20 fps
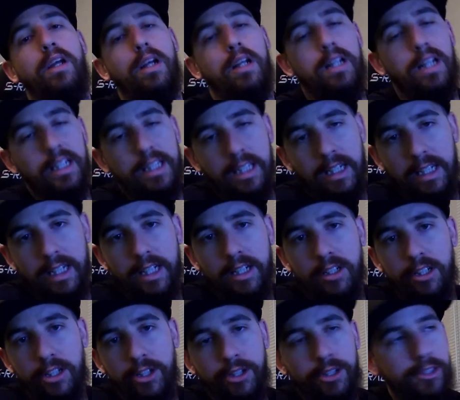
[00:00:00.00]
Click the
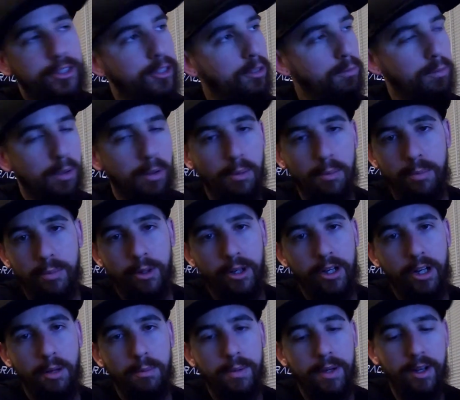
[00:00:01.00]
link on YouTube and we'll put
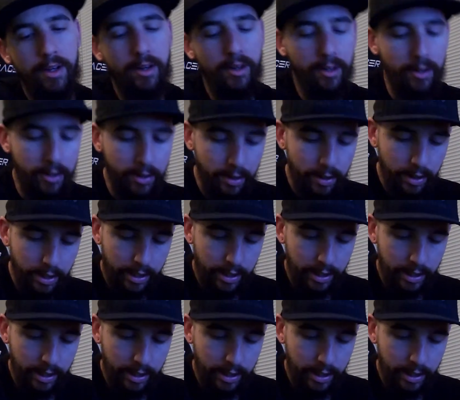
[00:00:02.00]
it up here.